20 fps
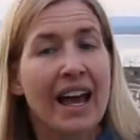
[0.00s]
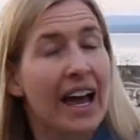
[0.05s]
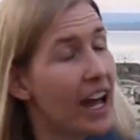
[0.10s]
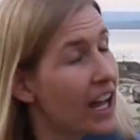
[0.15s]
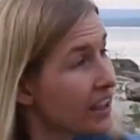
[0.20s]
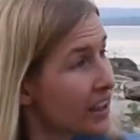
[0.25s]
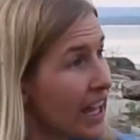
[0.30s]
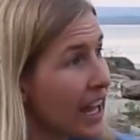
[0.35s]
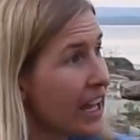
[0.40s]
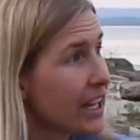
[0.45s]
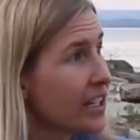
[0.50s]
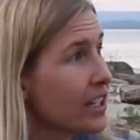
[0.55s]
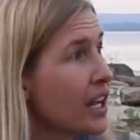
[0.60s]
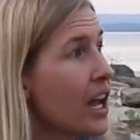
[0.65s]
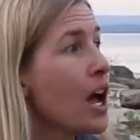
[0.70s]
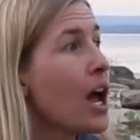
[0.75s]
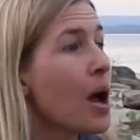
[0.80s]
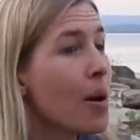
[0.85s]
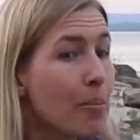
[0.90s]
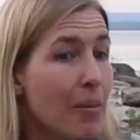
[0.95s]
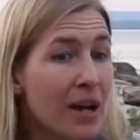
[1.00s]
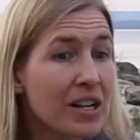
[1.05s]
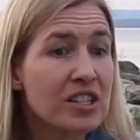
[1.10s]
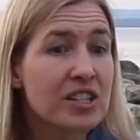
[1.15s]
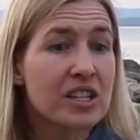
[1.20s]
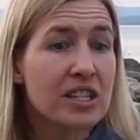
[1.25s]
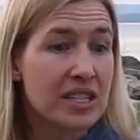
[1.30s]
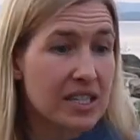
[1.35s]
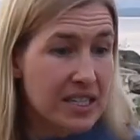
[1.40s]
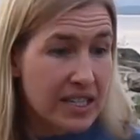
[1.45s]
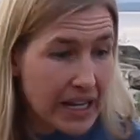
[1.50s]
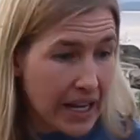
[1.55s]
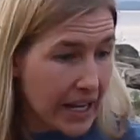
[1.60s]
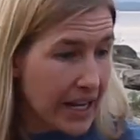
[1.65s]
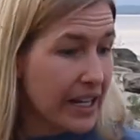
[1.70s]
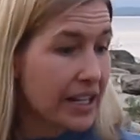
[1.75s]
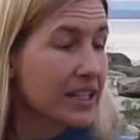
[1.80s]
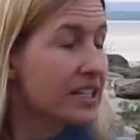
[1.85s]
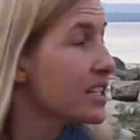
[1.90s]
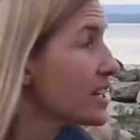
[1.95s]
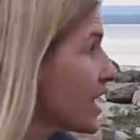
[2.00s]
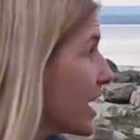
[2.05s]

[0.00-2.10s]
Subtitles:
And then much of the sand